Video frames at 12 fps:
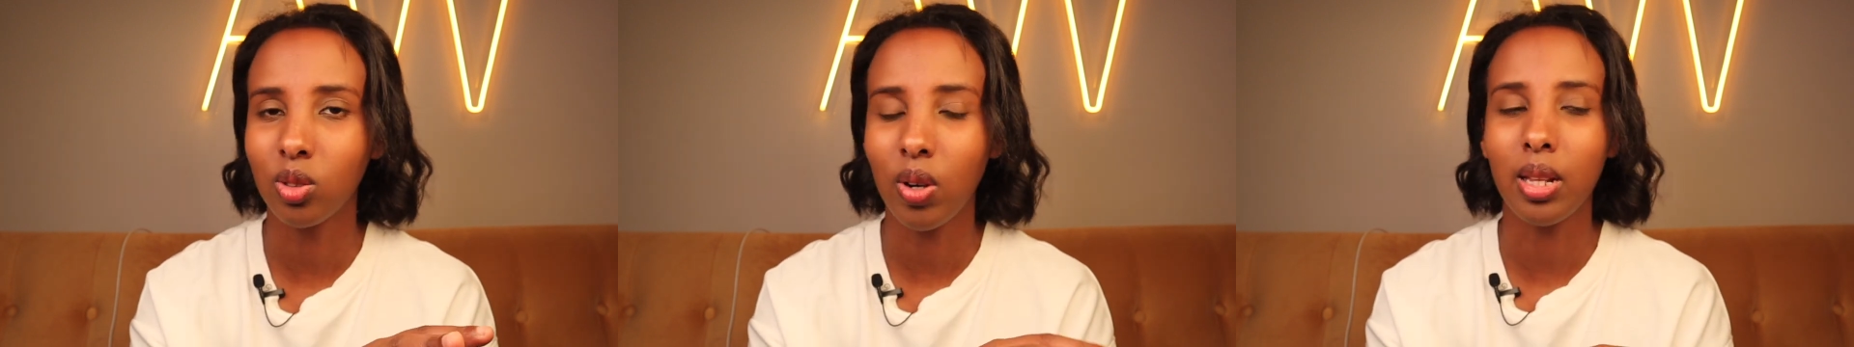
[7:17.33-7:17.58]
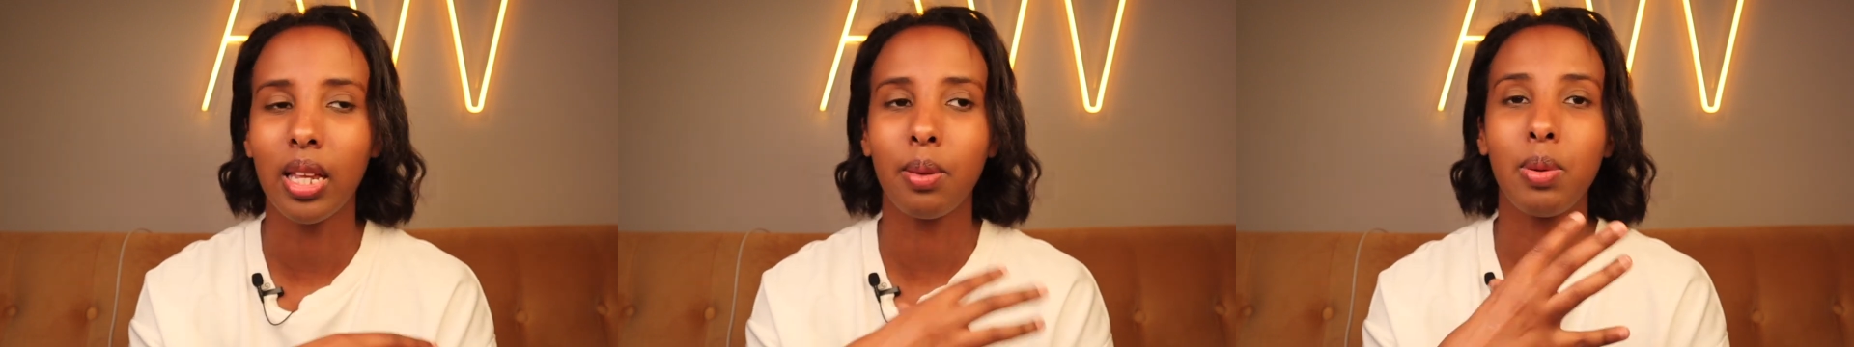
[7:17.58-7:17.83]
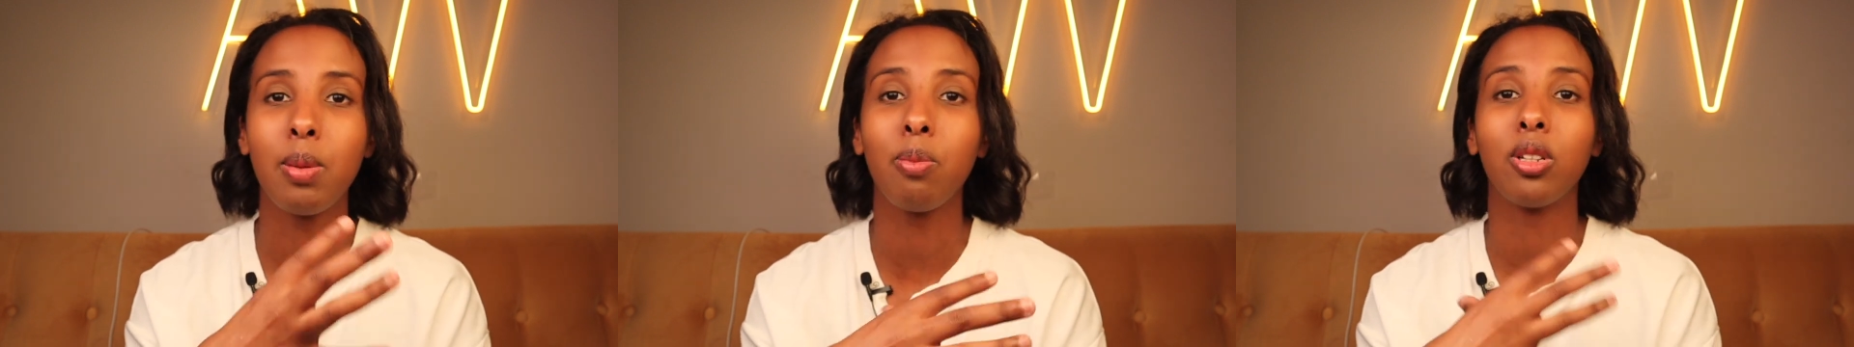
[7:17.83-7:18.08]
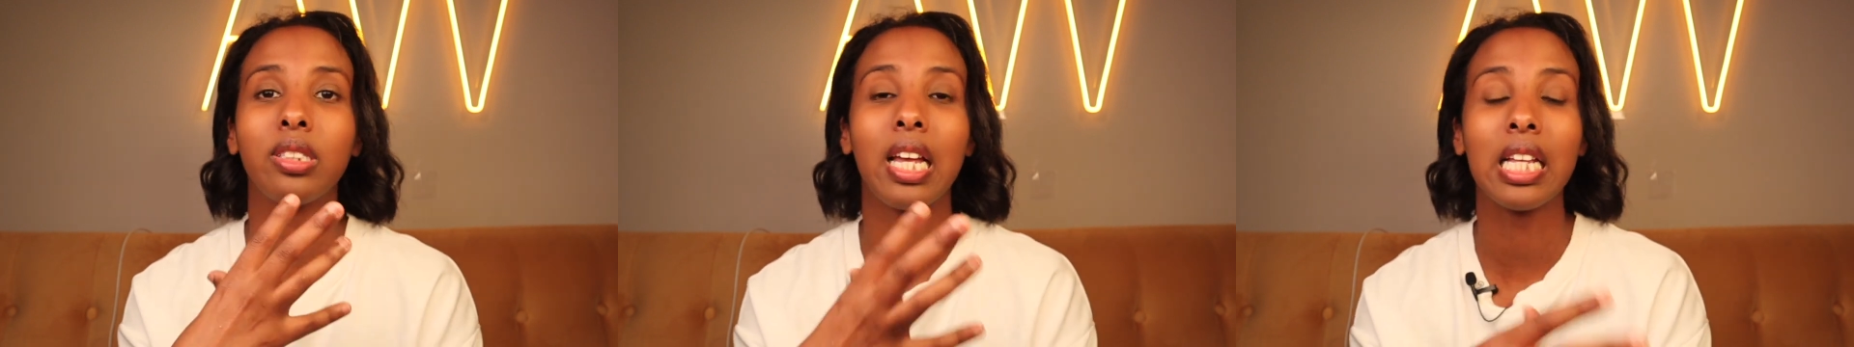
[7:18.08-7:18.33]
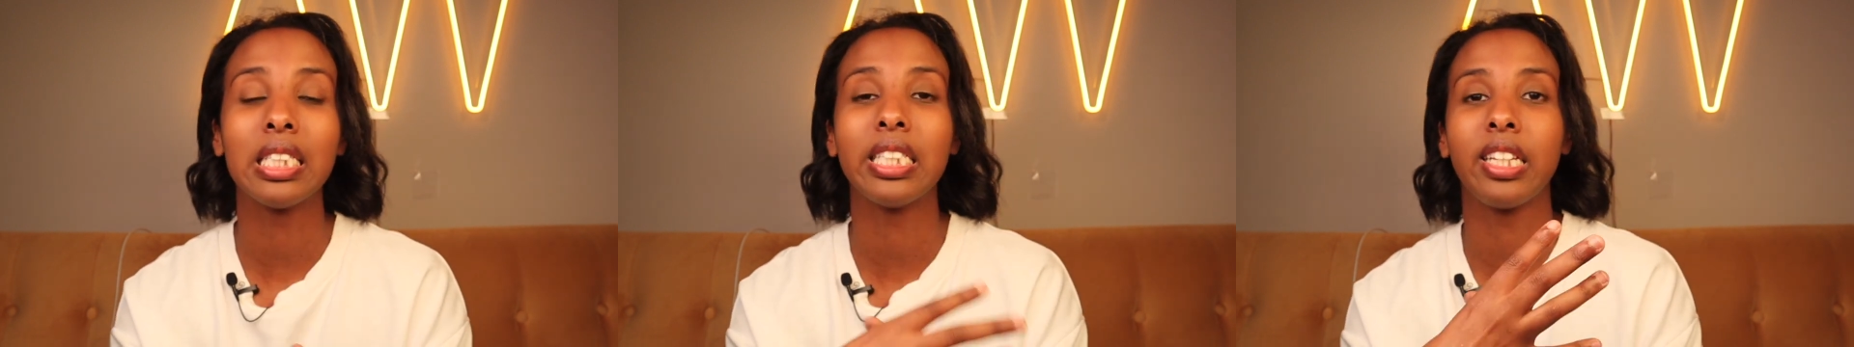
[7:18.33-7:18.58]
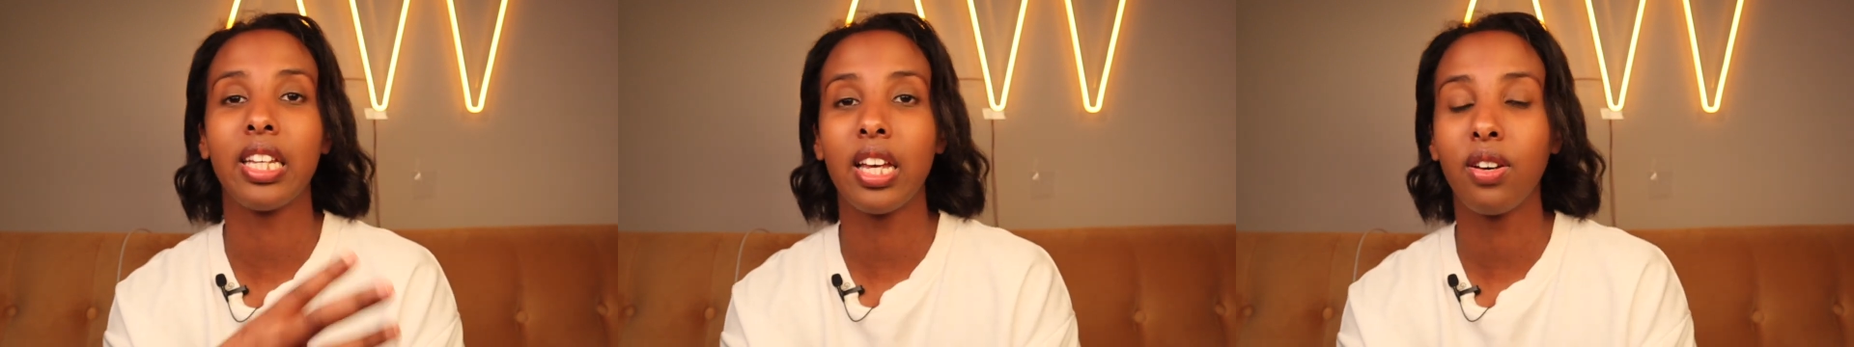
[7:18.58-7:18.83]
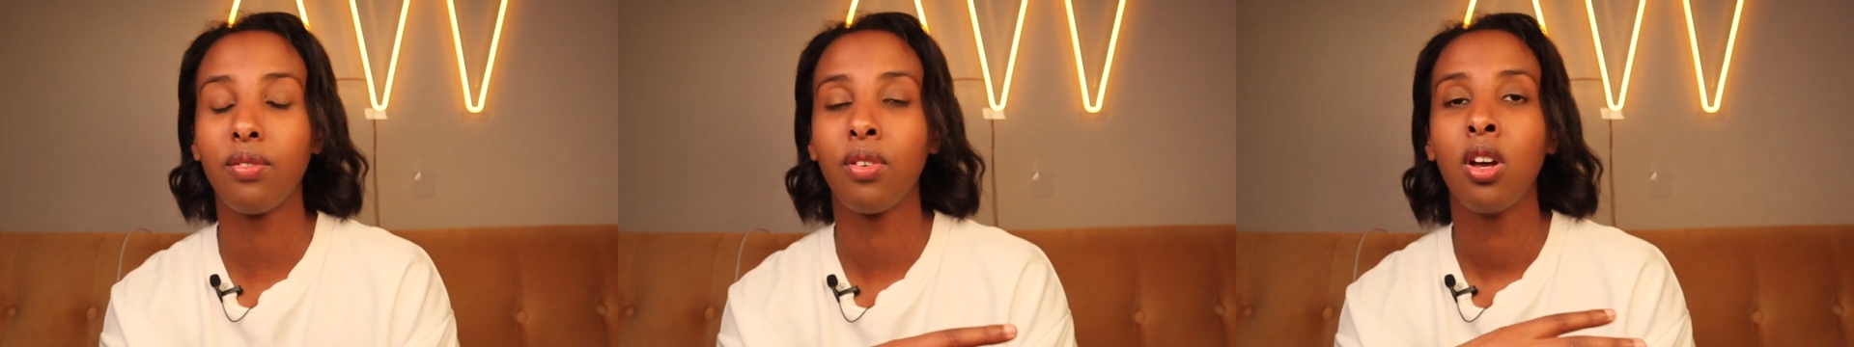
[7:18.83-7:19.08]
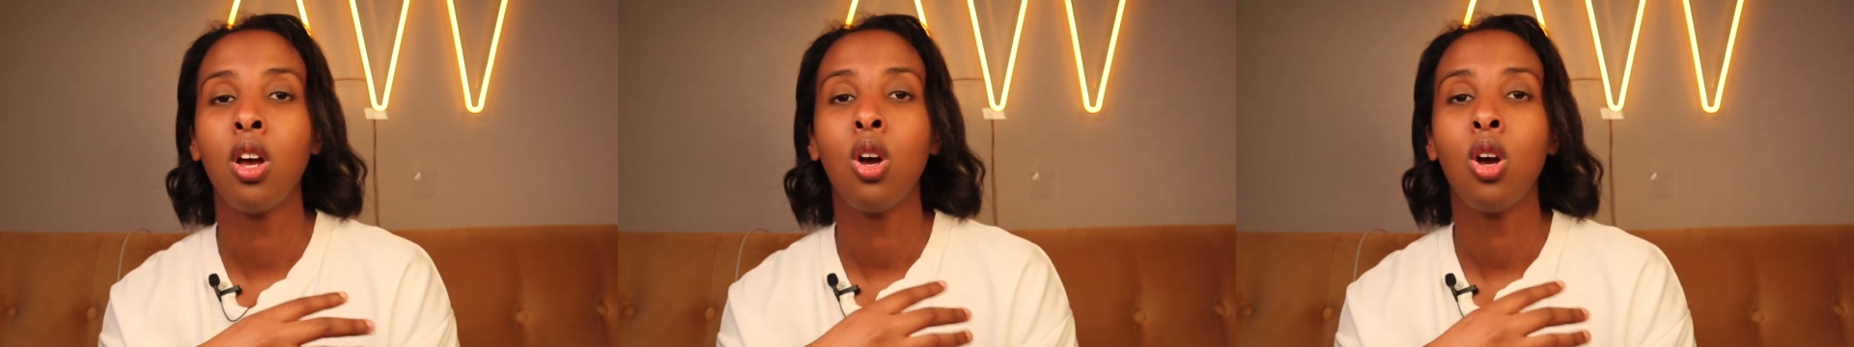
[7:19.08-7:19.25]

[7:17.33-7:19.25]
right? Like people tend to give